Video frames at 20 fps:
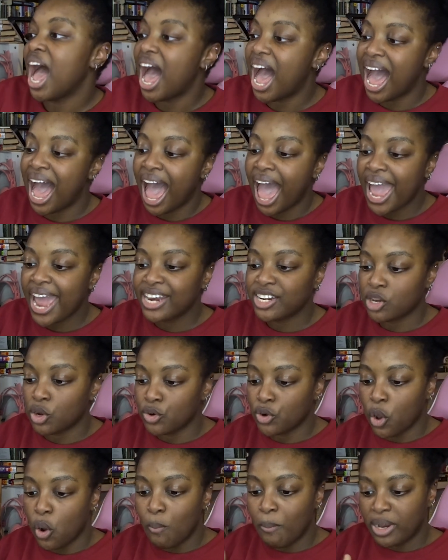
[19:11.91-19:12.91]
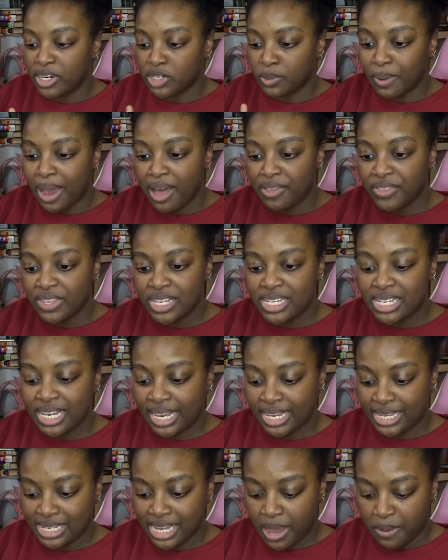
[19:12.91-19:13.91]
I don't know much about this
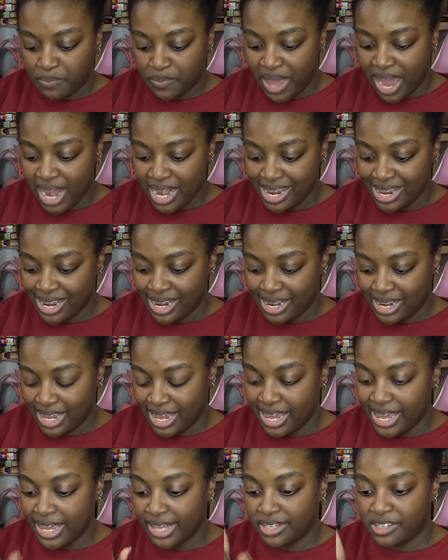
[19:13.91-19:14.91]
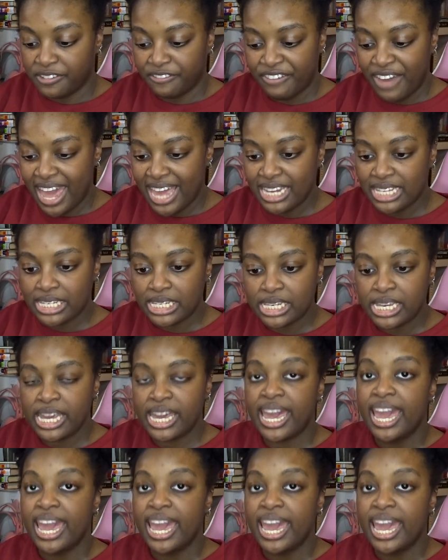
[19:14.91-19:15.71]
except that it is fantasy